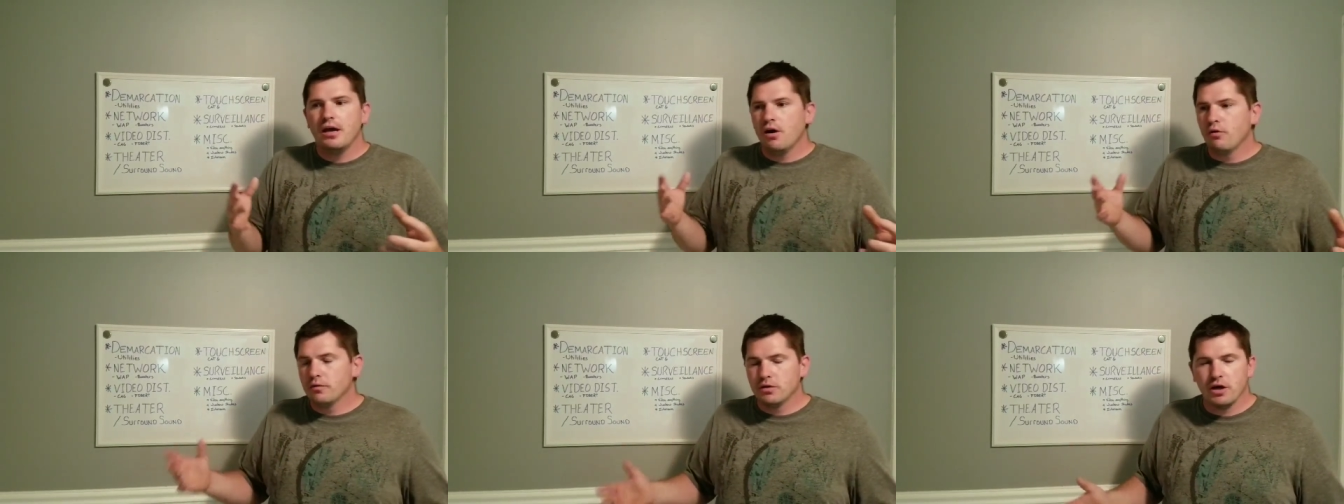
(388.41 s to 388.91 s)

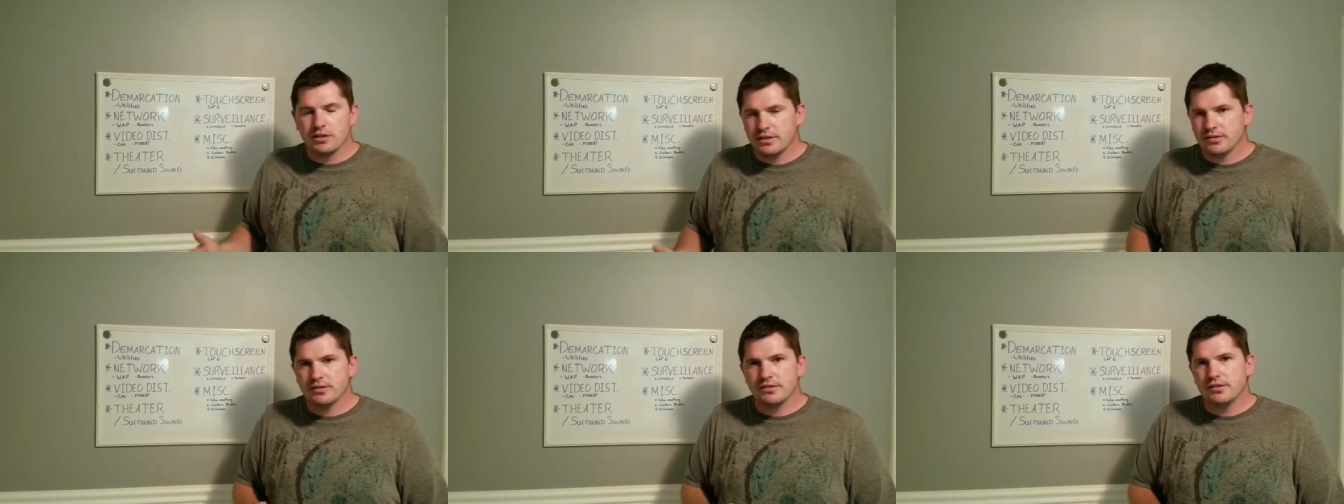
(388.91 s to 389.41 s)
over long
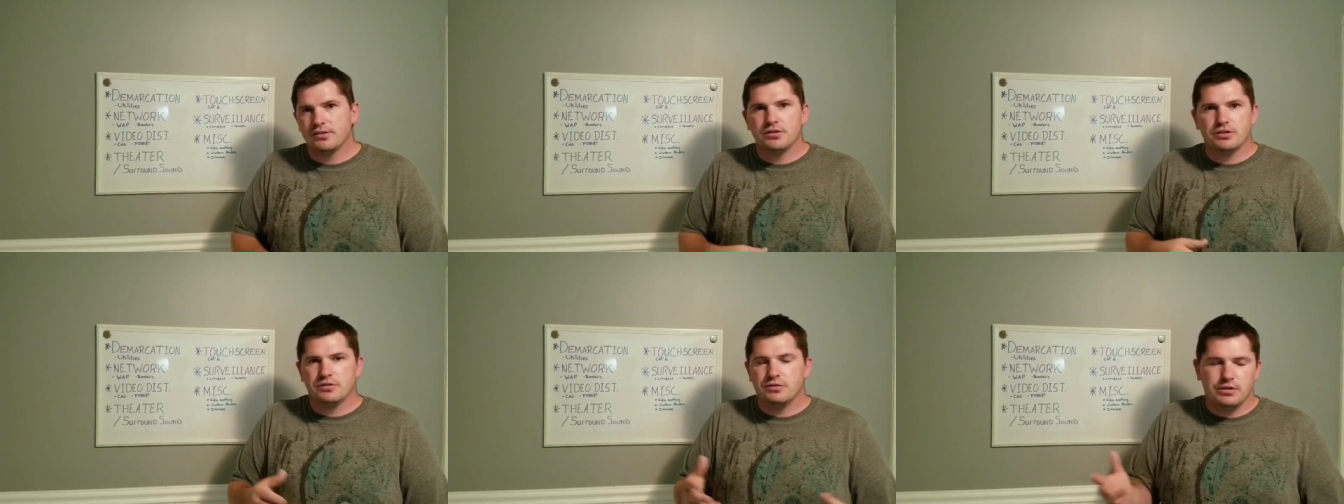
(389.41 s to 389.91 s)
distances,
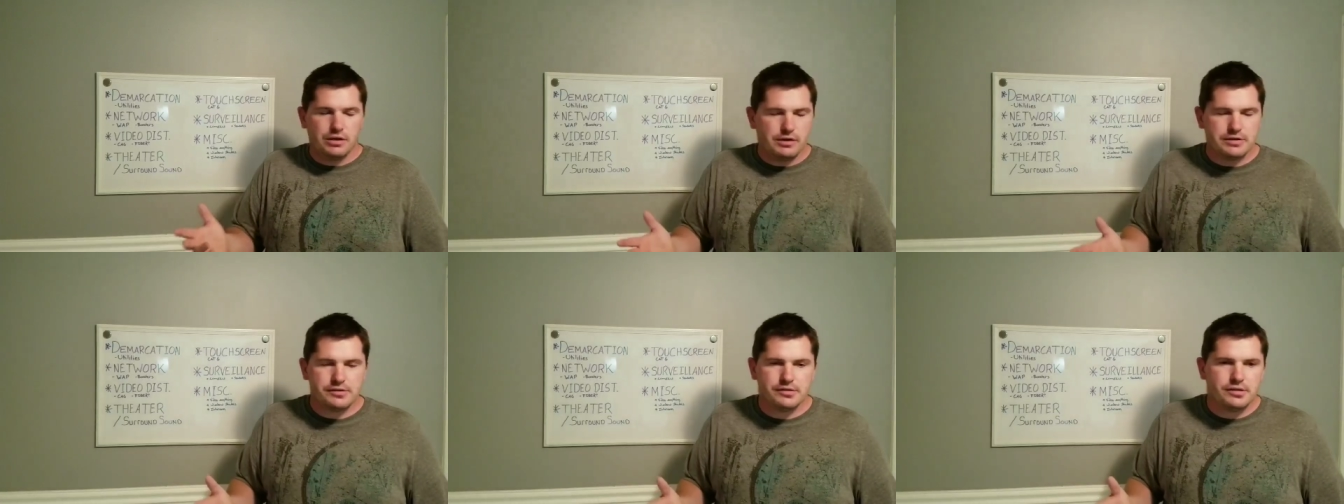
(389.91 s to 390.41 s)
you you know
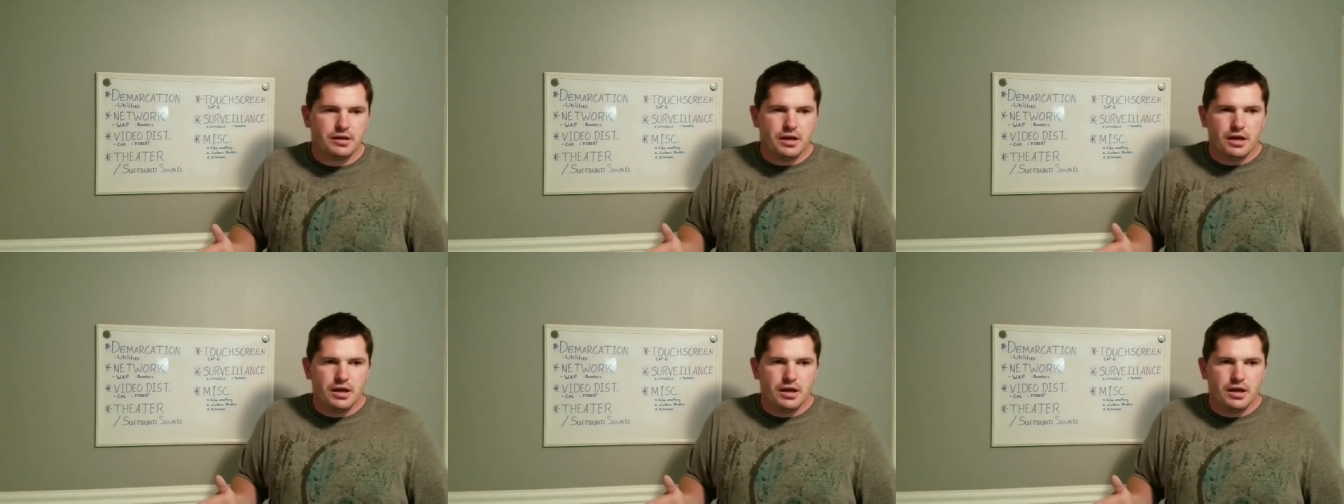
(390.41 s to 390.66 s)
it's